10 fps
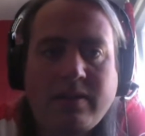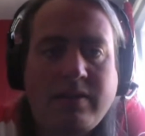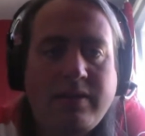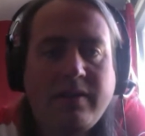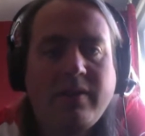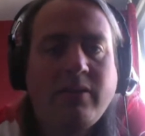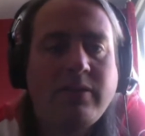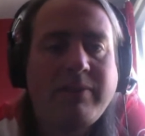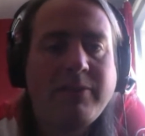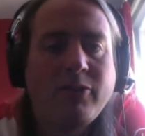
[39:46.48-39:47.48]
I'm
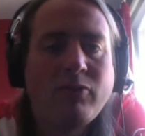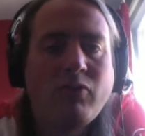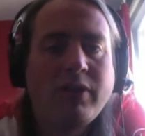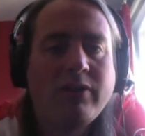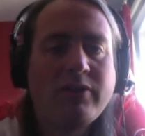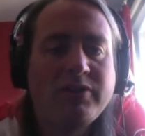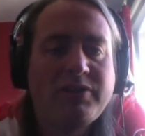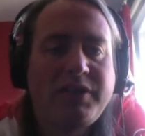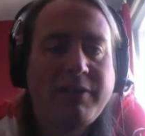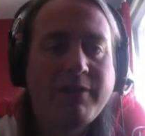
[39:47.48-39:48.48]
gonna have a little quick look at
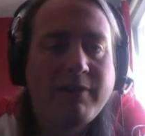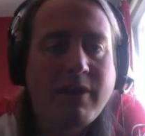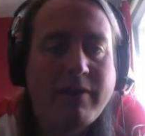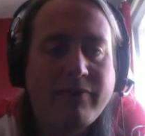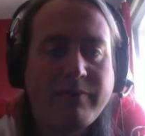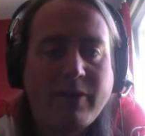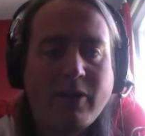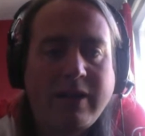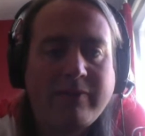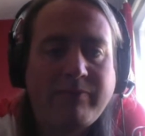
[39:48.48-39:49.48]
Serie A for a minute.
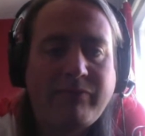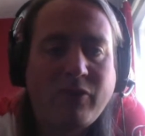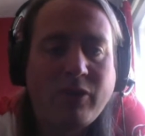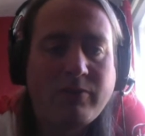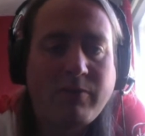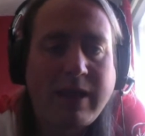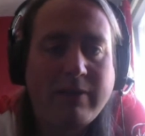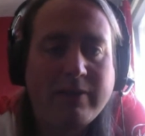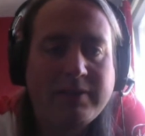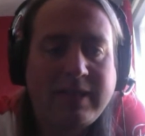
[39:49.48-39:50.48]
I haven't followed
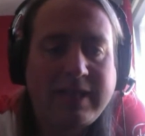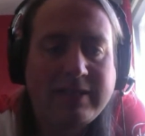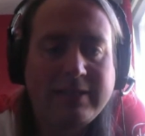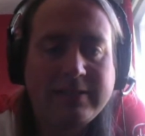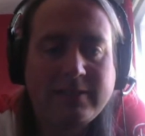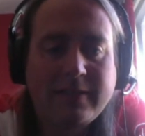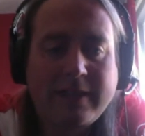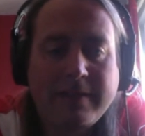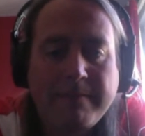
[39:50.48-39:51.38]
out the standings. Okay.